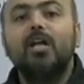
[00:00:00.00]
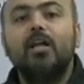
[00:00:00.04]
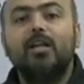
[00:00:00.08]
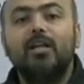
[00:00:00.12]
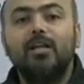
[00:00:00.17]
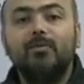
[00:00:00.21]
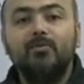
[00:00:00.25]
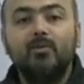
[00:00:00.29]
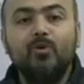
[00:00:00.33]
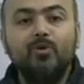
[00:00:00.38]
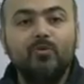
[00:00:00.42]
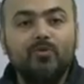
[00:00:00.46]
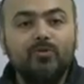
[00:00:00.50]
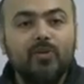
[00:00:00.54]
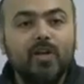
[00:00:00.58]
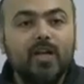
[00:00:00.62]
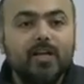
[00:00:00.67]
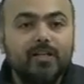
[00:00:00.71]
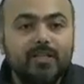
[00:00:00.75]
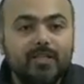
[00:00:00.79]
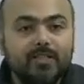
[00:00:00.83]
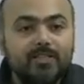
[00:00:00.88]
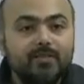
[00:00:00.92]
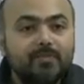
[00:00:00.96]
remove,
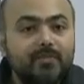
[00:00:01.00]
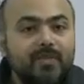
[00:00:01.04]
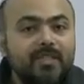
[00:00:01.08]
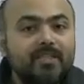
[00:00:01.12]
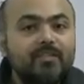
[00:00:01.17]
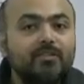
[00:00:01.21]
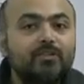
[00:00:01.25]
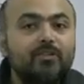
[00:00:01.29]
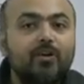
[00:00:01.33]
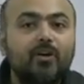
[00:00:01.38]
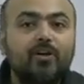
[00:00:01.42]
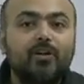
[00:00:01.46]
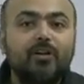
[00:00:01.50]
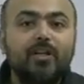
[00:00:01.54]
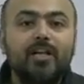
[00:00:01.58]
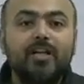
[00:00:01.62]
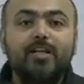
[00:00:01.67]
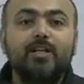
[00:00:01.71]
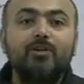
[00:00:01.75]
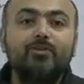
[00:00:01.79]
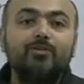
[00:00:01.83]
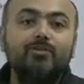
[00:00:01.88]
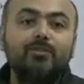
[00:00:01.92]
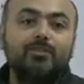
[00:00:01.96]
dismiss or
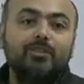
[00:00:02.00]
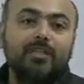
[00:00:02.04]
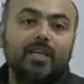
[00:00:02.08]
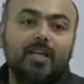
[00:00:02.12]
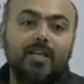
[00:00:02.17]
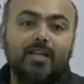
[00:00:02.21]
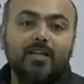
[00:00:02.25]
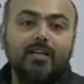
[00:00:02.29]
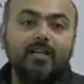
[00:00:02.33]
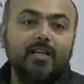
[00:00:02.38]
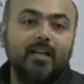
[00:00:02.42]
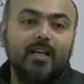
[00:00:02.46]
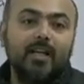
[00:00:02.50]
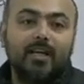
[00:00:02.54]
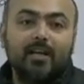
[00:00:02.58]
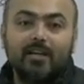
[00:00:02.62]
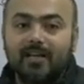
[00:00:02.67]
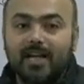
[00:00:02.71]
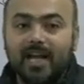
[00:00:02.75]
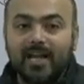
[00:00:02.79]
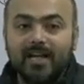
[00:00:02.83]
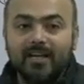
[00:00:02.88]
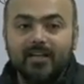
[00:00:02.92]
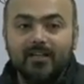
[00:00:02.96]
reduce the
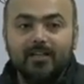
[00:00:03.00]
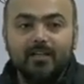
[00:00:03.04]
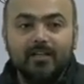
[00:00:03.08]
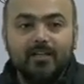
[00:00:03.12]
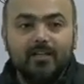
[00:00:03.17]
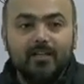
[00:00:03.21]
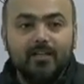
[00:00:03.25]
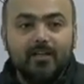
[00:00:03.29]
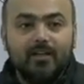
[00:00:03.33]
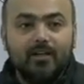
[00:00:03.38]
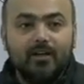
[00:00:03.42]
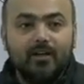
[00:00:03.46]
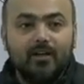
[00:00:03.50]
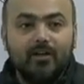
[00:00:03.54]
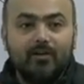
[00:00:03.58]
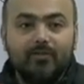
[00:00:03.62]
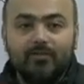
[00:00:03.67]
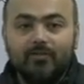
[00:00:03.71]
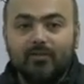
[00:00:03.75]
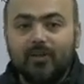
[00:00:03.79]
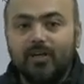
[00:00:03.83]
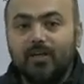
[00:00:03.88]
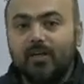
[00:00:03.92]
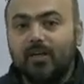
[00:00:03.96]
rank
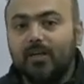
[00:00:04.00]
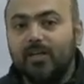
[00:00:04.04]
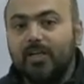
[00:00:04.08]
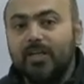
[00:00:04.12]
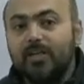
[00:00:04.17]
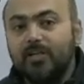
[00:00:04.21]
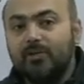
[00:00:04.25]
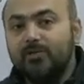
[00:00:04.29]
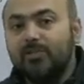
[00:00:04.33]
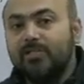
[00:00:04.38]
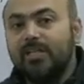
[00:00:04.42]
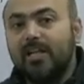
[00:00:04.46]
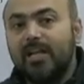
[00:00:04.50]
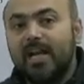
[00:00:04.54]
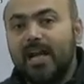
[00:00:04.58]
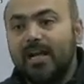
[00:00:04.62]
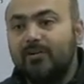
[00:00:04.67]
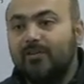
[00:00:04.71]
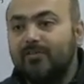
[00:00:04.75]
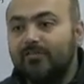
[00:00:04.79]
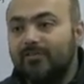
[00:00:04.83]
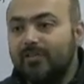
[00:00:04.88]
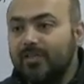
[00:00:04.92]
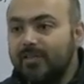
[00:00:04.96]
of
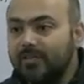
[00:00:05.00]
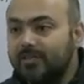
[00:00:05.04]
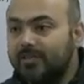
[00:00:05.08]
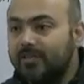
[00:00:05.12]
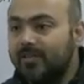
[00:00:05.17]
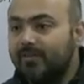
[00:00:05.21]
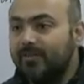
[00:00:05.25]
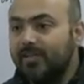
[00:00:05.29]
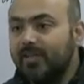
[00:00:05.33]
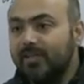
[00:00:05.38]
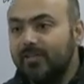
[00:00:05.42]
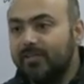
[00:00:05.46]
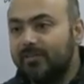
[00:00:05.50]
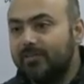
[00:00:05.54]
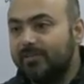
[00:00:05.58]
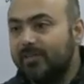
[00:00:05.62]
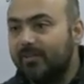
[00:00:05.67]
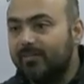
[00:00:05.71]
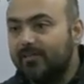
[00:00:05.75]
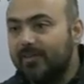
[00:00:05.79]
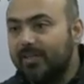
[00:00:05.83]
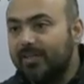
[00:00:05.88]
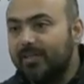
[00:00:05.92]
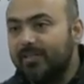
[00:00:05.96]
a civil
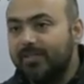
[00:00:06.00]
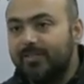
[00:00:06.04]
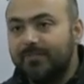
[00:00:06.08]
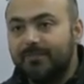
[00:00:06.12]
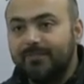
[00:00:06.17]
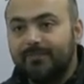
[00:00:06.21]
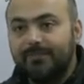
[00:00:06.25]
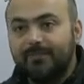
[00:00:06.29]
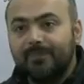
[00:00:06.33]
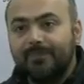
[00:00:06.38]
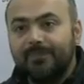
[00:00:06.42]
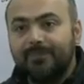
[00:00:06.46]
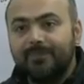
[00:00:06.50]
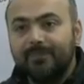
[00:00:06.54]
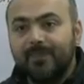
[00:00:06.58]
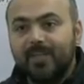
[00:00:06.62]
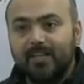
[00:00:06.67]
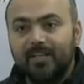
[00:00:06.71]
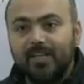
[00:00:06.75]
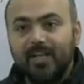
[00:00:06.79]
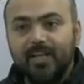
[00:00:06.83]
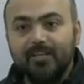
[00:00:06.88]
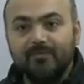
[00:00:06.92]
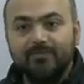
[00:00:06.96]
servant.
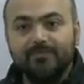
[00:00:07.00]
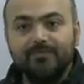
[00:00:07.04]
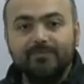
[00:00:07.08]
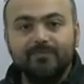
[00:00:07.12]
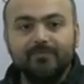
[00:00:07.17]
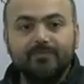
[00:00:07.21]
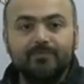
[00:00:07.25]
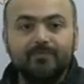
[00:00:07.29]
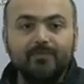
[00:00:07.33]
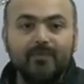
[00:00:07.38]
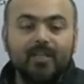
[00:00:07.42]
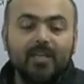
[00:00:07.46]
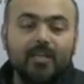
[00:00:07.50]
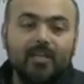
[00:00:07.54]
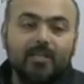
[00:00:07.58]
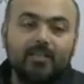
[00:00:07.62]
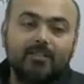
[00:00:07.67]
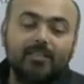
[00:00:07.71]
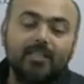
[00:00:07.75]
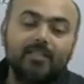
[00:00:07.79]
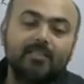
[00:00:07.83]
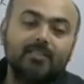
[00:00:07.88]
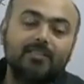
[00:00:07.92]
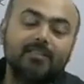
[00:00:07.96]
Clear?
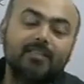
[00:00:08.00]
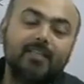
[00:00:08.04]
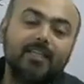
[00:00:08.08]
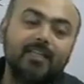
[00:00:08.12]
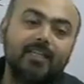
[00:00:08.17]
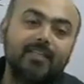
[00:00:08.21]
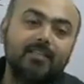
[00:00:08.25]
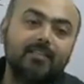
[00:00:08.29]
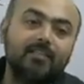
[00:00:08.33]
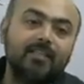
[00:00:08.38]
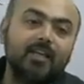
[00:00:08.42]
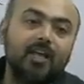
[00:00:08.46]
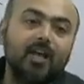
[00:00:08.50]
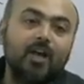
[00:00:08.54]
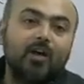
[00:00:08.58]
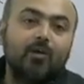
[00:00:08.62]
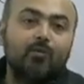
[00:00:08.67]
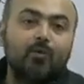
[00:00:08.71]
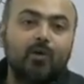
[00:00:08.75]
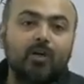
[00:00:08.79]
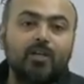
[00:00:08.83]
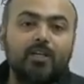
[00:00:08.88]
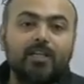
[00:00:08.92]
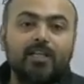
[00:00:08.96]
This is
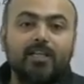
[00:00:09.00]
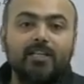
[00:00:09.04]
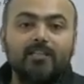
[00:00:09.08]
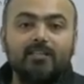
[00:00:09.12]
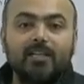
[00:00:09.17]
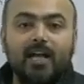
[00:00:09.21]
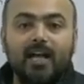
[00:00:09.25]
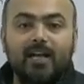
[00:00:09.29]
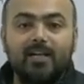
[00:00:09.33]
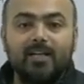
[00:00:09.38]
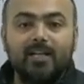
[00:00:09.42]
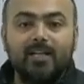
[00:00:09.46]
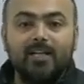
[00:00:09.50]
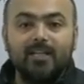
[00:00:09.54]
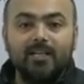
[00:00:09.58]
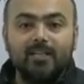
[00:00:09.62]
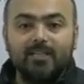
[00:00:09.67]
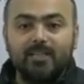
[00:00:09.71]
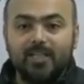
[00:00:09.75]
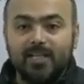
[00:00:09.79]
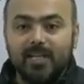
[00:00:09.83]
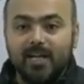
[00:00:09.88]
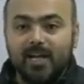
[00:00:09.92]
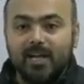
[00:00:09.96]
what is Article
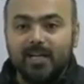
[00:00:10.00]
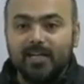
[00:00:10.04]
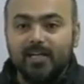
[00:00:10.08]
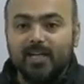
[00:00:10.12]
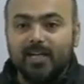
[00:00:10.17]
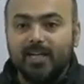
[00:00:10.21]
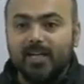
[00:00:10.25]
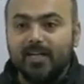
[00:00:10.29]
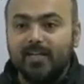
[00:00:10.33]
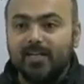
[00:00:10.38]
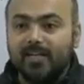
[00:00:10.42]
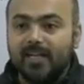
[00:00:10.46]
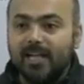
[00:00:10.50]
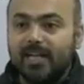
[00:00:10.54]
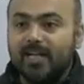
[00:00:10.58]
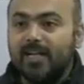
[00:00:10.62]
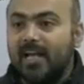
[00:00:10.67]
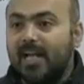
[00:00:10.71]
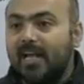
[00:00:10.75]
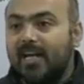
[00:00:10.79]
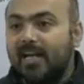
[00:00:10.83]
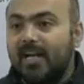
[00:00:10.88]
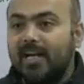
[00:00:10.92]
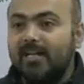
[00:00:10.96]
310
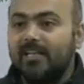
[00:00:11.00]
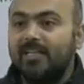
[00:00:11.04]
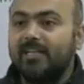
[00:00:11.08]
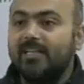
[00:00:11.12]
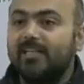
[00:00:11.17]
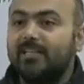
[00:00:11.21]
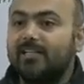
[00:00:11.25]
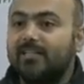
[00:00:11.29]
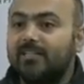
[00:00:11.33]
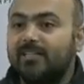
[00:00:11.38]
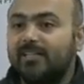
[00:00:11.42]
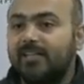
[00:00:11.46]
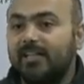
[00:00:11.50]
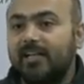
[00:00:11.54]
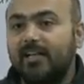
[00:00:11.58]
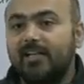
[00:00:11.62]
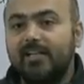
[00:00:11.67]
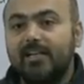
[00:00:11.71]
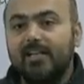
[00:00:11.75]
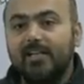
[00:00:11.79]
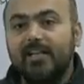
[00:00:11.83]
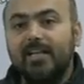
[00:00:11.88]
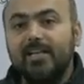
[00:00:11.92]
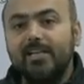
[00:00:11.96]
and Article
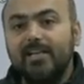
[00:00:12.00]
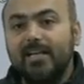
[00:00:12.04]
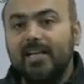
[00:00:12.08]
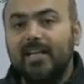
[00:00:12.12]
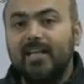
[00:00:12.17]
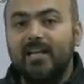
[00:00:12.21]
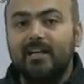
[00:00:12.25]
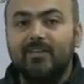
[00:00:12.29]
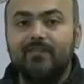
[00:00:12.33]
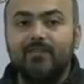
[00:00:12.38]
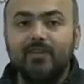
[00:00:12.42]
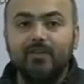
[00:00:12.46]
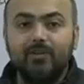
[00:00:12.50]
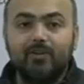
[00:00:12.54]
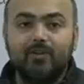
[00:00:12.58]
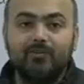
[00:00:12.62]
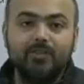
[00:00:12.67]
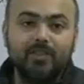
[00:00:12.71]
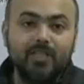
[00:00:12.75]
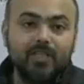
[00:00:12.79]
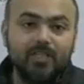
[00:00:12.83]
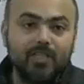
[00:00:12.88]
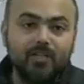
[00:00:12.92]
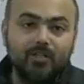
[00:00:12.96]
311
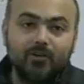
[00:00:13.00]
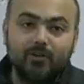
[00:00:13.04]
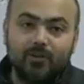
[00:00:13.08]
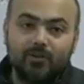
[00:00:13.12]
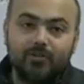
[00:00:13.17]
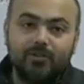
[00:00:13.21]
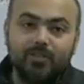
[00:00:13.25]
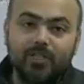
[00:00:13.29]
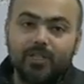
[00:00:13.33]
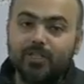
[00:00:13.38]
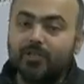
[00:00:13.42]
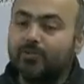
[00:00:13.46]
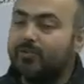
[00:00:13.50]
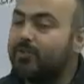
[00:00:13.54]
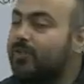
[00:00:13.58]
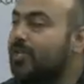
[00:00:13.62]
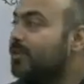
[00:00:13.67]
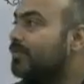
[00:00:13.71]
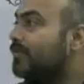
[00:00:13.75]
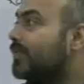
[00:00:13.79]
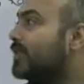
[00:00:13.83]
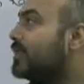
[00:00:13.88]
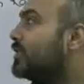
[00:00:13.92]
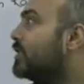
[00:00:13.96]
of the
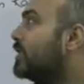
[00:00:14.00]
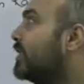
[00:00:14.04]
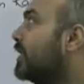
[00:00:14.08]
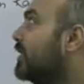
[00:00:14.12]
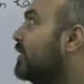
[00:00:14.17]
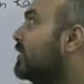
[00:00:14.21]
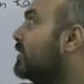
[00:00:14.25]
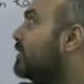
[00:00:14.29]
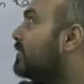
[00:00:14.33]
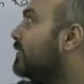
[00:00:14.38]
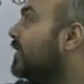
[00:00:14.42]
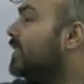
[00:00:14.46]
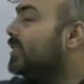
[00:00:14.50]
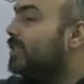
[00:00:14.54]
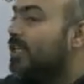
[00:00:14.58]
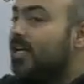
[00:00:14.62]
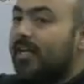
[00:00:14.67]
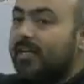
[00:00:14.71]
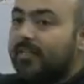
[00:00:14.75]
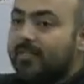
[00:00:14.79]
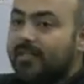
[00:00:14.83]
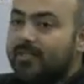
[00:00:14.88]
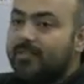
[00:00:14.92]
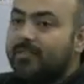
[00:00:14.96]
Constitution, which deals with
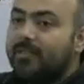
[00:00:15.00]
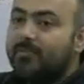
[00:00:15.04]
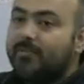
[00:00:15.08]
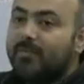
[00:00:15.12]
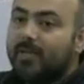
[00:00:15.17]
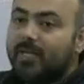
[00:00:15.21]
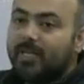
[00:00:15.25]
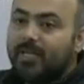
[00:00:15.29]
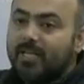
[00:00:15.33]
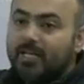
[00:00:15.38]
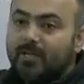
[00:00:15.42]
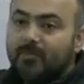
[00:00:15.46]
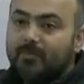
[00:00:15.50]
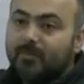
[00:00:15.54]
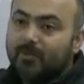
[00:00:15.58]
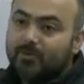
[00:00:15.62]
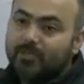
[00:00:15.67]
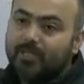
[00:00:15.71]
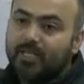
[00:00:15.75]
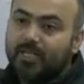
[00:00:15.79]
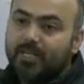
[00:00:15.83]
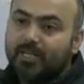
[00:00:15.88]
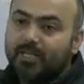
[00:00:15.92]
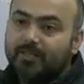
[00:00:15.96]
disciplinary
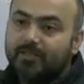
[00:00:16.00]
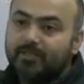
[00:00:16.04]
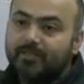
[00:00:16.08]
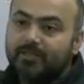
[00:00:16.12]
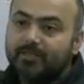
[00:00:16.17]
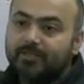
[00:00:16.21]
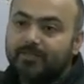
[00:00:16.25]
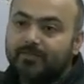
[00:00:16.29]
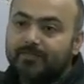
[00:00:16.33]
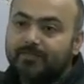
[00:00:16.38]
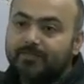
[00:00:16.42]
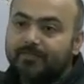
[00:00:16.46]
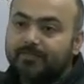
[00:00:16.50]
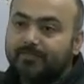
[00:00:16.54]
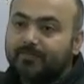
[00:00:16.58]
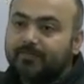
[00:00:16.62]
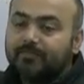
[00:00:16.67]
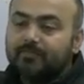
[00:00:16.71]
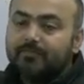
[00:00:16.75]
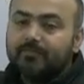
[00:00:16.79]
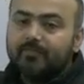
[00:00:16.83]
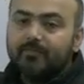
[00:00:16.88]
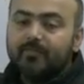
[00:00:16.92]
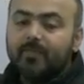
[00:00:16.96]
proceedings.
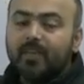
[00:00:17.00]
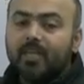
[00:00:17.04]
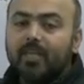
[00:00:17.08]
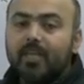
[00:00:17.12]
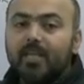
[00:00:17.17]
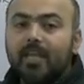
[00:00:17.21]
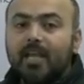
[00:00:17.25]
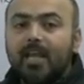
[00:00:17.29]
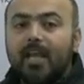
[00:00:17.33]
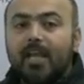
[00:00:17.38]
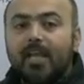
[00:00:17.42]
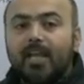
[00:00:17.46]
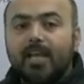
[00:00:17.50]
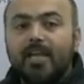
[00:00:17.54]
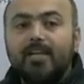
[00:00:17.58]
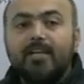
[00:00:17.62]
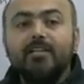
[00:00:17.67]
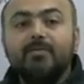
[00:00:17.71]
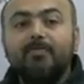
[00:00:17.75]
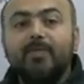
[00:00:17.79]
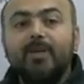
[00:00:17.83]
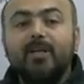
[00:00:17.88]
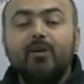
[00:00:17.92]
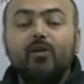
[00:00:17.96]
It
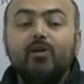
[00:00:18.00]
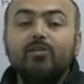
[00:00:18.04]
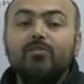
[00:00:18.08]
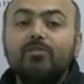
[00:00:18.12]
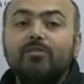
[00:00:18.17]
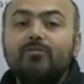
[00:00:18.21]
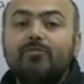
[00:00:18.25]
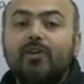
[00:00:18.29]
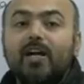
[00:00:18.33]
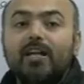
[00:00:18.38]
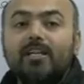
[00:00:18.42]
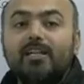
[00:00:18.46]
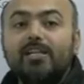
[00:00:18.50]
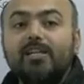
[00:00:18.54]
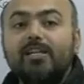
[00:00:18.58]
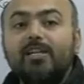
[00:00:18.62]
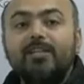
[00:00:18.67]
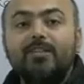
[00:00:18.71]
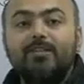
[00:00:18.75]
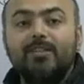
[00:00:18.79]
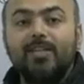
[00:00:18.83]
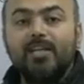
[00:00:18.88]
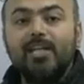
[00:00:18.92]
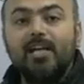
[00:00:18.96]
is because of
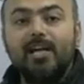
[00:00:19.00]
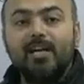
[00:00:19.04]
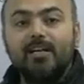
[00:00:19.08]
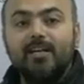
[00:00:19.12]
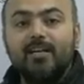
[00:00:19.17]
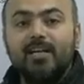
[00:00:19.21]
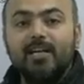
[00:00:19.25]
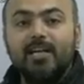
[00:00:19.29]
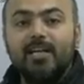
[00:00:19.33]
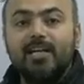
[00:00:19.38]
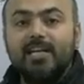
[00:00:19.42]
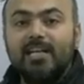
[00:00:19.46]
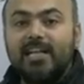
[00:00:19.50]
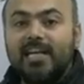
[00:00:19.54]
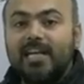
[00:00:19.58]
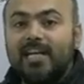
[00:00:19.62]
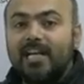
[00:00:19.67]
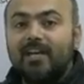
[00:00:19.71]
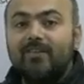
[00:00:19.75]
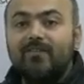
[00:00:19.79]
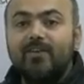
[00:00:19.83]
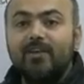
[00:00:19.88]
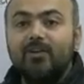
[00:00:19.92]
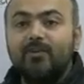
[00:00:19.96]
Article
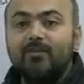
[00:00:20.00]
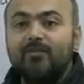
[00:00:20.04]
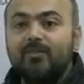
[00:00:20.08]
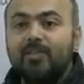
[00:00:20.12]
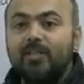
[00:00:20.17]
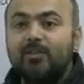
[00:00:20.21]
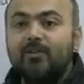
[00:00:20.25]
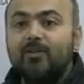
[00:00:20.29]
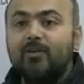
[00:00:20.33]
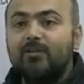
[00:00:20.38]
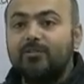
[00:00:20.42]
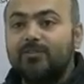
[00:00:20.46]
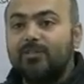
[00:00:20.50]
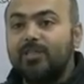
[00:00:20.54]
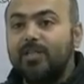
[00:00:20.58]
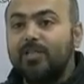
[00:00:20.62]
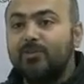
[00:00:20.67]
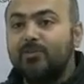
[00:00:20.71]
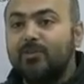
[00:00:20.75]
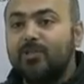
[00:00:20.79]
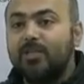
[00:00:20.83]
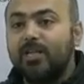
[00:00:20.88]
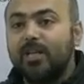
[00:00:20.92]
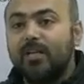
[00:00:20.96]
311 of the
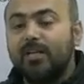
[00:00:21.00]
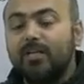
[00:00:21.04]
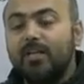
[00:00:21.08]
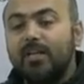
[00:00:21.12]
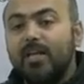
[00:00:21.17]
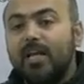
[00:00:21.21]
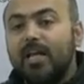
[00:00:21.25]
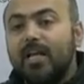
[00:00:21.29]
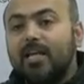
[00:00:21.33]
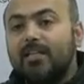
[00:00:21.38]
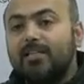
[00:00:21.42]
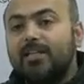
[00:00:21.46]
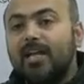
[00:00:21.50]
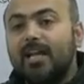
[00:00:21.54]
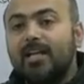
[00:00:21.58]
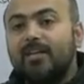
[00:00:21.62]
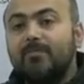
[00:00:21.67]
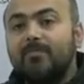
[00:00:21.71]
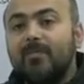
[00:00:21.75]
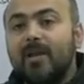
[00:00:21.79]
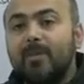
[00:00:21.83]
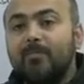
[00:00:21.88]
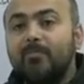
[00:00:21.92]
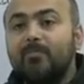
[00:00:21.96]
Constitution
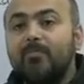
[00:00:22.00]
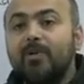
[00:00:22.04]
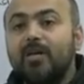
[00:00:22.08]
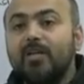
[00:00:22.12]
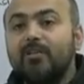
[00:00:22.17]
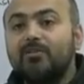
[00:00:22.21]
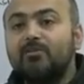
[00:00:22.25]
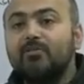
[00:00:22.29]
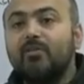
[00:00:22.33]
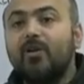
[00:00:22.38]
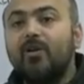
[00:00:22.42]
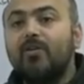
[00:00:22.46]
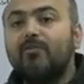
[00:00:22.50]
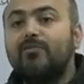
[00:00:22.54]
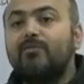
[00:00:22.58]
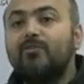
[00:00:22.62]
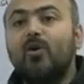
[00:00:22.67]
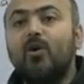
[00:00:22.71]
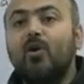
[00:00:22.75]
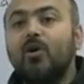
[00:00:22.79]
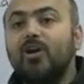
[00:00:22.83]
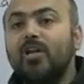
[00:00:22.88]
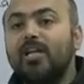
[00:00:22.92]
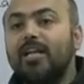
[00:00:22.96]
that members of
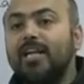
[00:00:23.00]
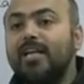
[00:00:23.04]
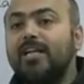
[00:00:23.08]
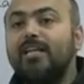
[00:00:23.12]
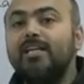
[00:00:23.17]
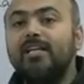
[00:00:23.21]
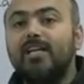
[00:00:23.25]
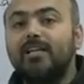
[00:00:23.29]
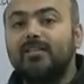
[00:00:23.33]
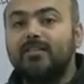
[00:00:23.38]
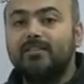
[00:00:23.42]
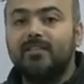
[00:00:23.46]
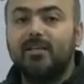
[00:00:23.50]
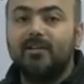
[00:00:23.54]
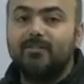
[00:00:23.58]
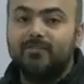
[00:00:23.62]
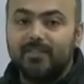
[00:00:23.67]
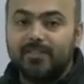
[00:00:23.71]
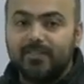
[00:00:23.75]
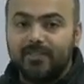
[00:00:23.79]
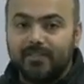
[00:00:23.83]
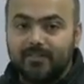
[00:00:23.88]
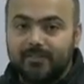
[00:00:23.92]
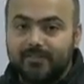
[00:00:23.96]
All India
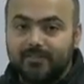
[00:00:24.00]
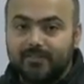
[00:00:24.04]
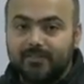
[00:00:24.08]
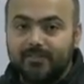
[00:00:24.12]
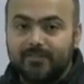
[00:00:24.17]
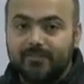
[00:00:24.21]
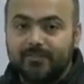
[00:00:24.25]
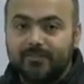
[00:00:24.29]
services,